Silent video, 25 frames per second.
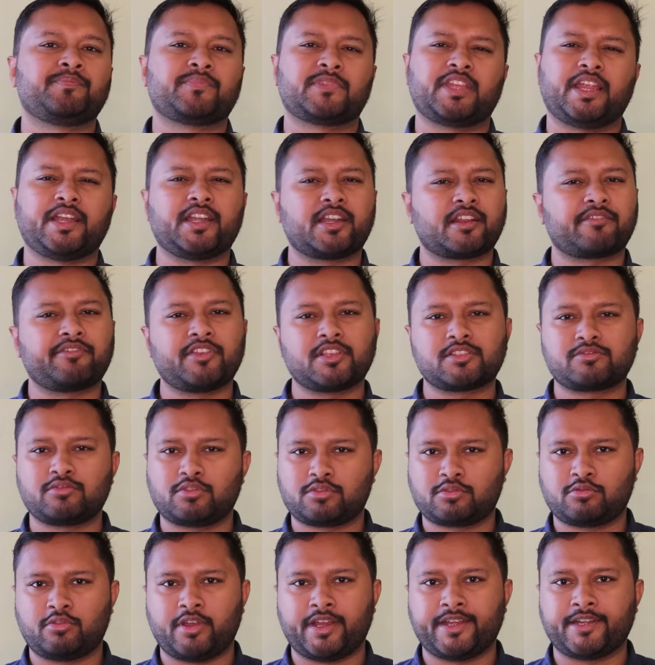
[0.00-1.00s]
The interface
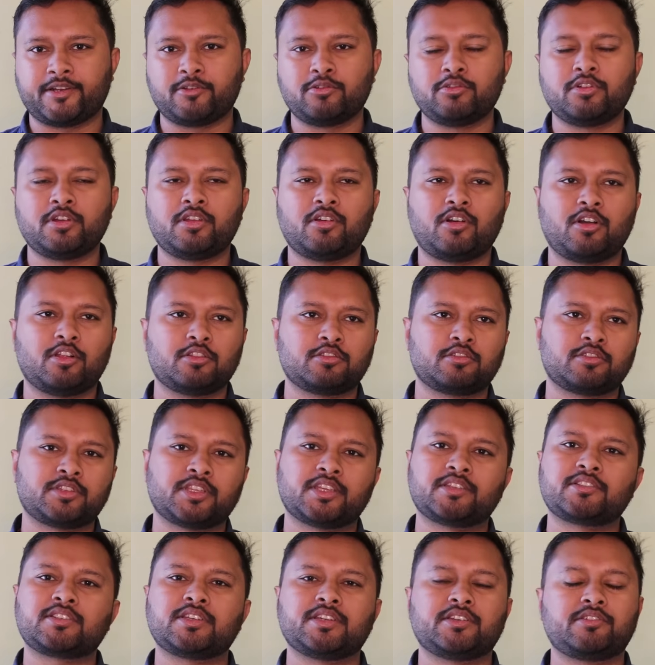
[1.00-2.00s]
was quite good, although
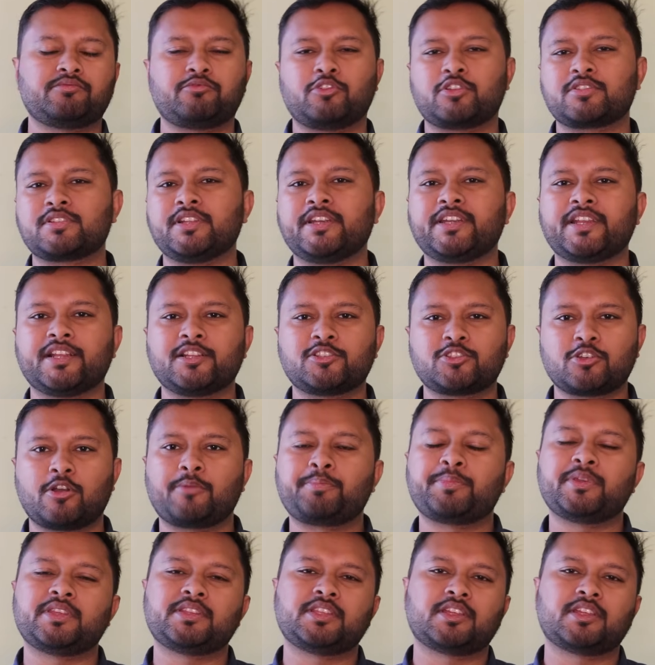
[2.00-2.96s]
it was little choppy.